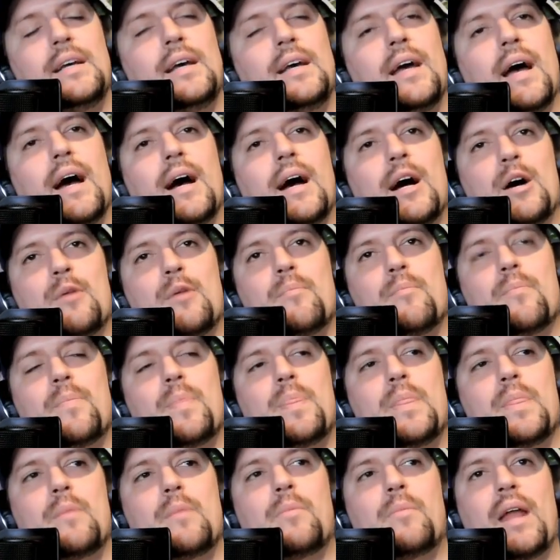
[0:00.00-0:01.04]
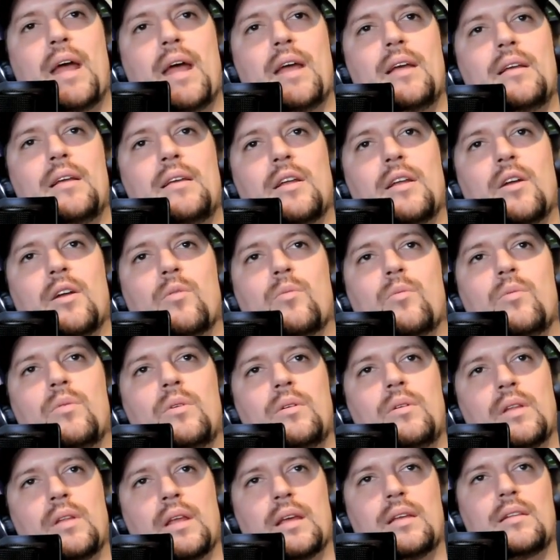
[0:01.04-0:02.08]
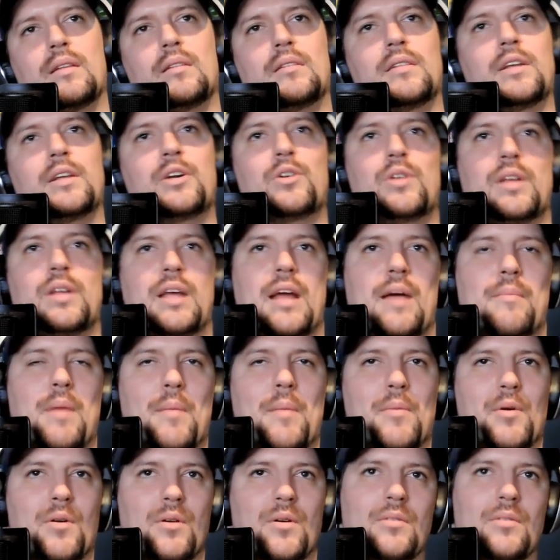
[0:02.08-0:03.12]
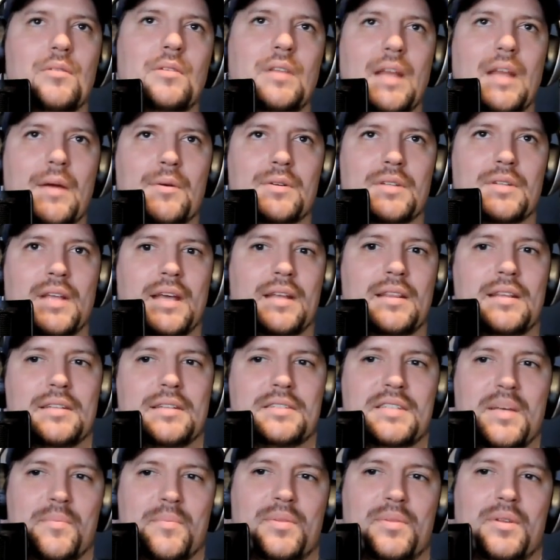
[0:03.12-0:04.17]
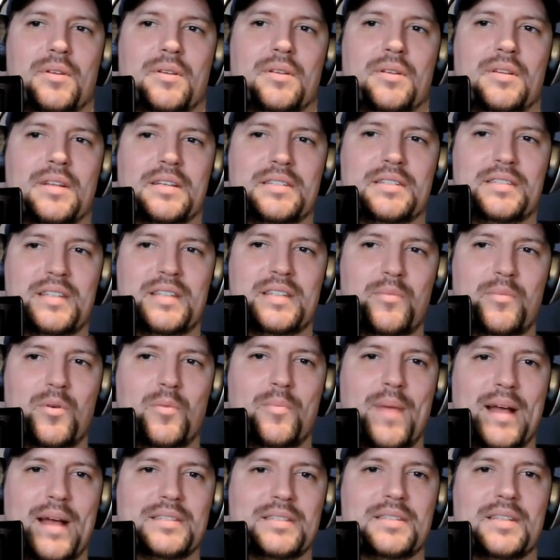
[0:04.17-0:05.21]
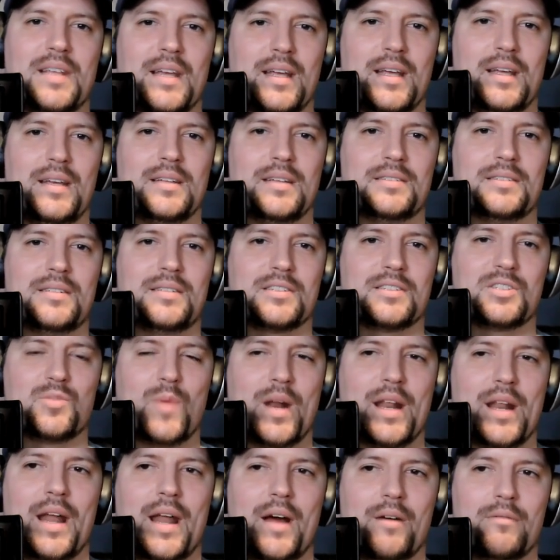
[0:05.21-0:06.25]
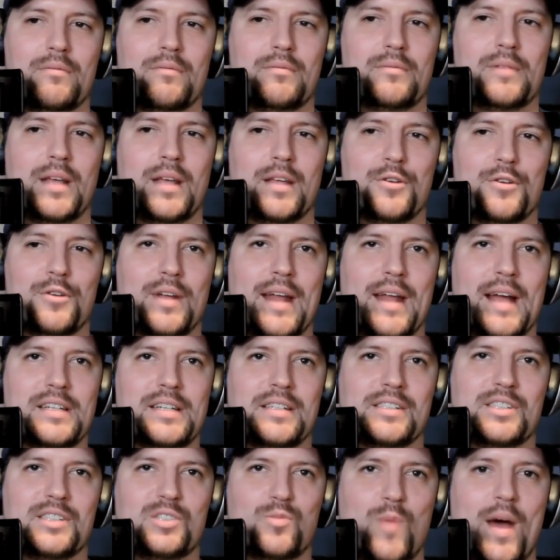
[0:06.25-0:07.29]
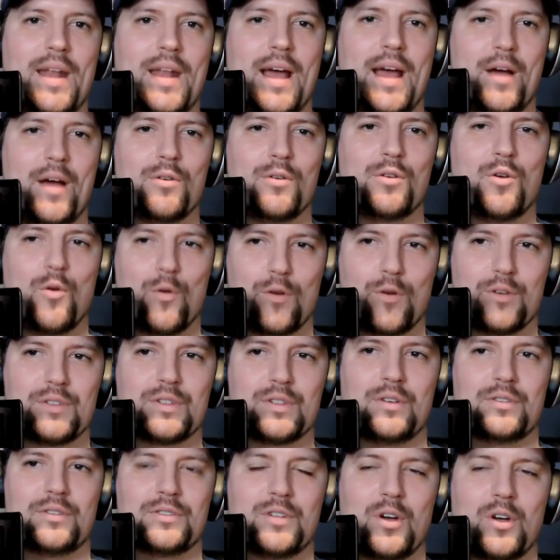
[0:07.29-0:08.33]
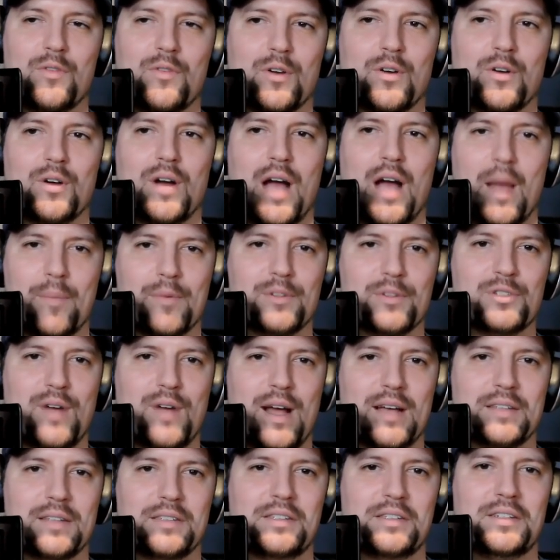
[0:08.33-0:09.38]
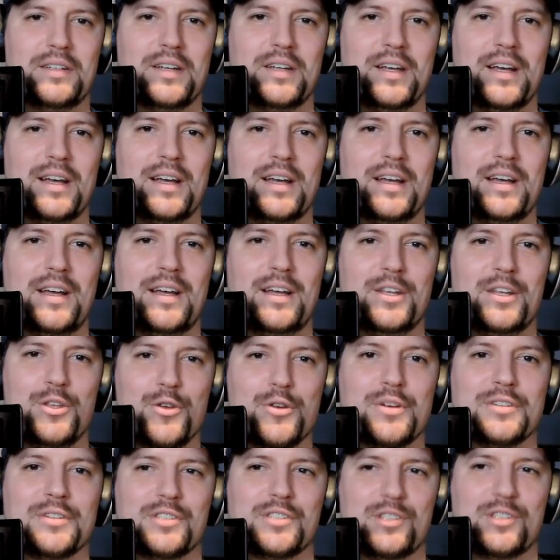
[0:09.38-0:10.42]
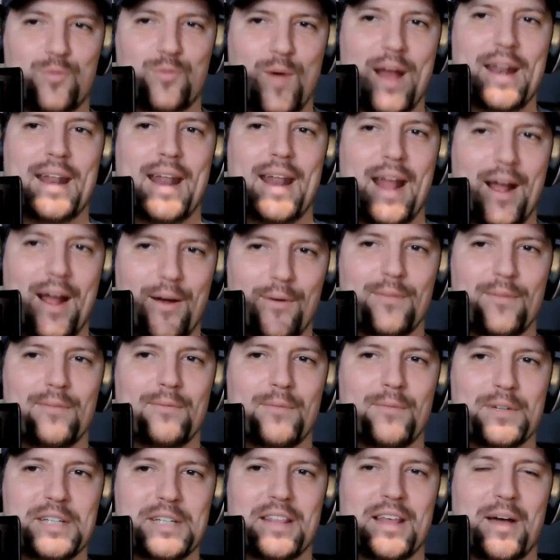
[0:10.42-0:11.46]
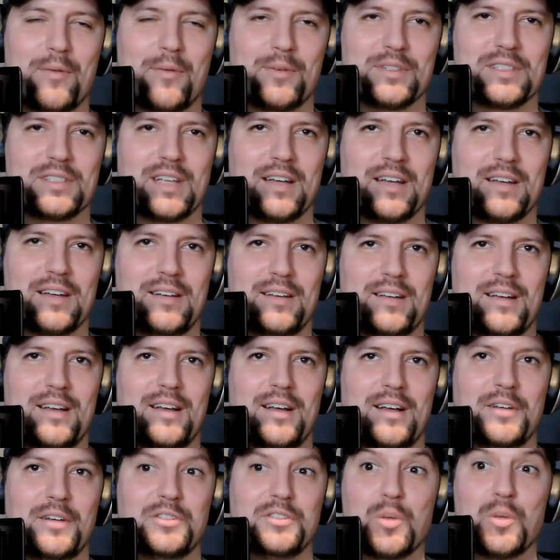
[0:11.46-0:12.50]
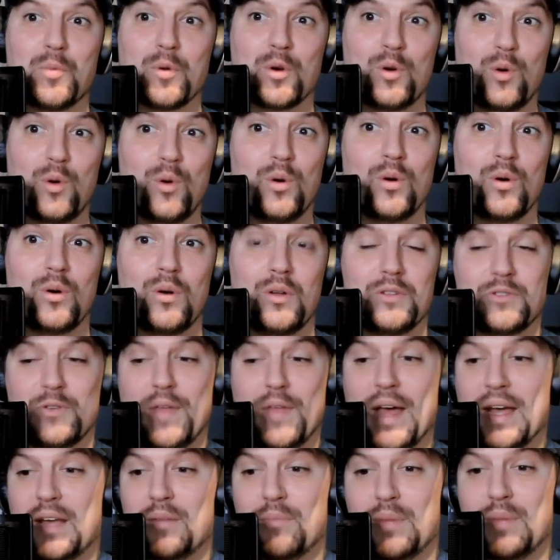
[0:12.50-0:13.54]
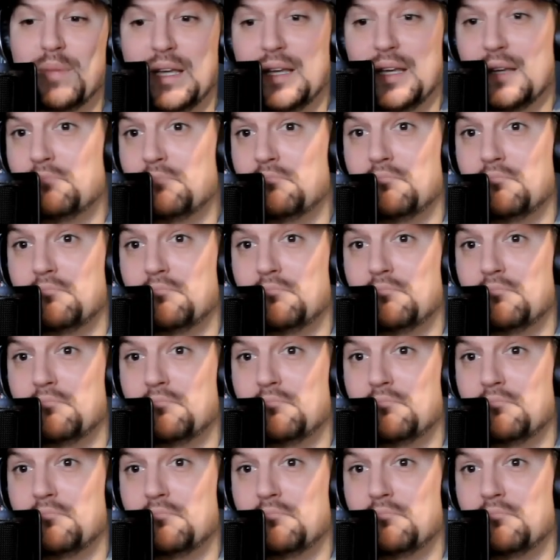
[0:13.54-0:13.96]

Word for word: Um, but I, you know, like literally, I remember they were like the simple, the simple best thing is to sweat it out. That you can actually sweat out cortisol. So if you're hyper stressed, you can sweat it out, which I thought was like super cool. And so that mm-hmm. can be